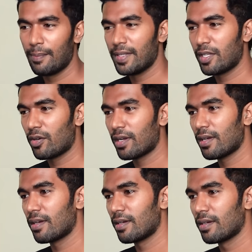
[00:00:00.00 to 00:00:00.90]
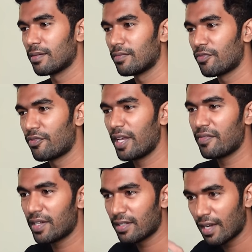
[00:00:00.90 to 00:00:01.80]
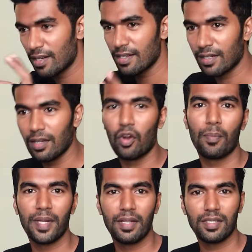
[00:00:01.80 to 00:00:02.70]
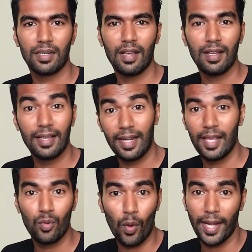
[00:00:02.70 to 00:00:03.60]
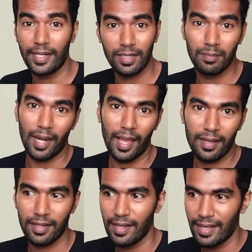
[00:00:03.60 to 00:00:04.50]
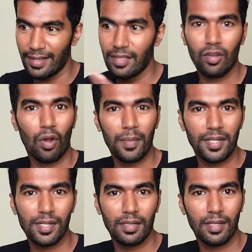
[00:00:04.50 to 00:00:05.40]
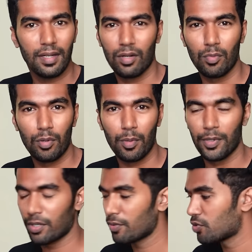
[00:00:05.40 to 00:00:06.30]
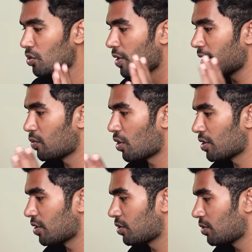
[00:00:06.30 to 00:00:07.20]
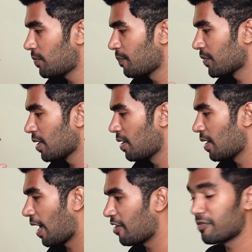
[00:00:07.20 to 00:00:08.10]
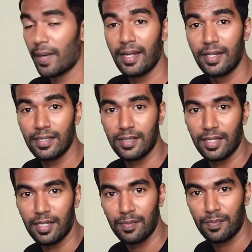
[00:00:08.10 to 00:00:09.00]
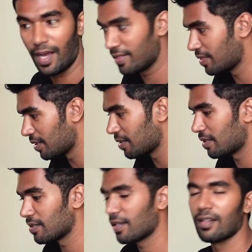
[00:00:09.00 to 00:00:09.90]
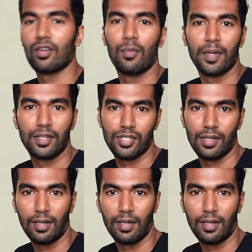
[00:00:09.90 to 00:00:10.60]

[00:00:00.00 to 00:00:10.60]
Plus, favorite color combination na gray, white and black. In the combination in the room, so I wanted to have my desk set up and the color combination.